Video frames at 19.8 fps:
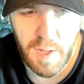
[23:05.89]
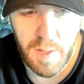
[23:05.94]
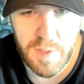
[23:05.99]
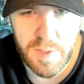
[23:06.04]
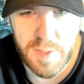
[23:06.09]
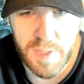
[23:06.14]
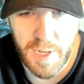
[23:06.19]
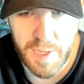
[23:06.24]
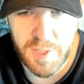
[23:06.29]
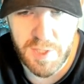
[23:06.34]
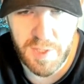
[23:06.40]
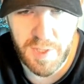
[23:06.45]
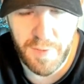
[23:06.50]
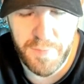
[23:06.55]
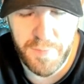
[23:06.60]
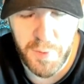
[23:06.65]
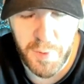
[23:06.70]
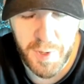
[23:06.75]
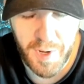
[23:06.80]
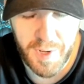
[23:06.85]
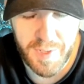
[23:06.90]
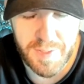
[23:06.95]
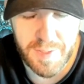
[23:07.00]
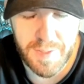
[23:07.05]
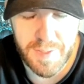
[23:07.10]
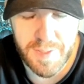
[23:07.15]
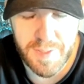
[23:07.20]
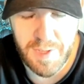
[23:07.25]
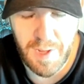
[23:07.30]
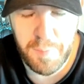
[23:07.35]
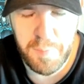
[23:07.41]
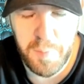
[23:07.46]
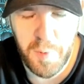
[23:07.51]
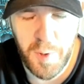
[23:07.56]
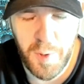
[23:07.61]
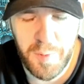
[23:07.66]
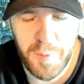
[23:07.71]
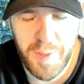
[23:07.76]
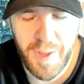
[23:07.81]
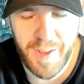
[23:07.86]
there's actually a few cards in this top
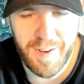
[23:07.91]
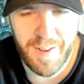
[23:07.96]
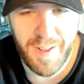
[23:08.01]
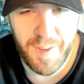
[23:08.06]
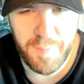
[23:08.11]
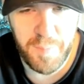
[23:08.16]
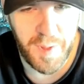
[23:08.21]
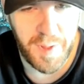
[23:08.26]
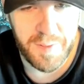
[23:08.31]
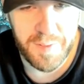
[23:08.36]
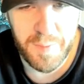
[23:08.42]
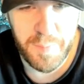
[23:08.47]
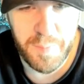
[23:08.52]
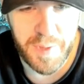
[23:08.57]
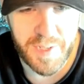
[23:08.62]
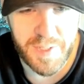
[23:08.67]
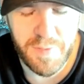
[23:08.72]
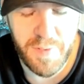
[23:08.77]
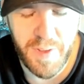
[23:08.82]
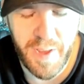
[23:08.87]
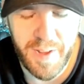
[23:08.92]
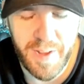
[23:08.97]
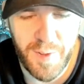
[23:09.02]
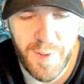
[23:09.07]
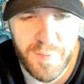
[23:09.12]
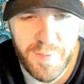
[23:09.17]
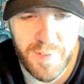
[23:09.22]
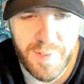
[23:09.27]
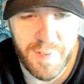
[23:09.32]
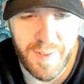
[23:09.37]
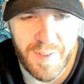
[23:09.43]
row that I'm not the biggest fan of,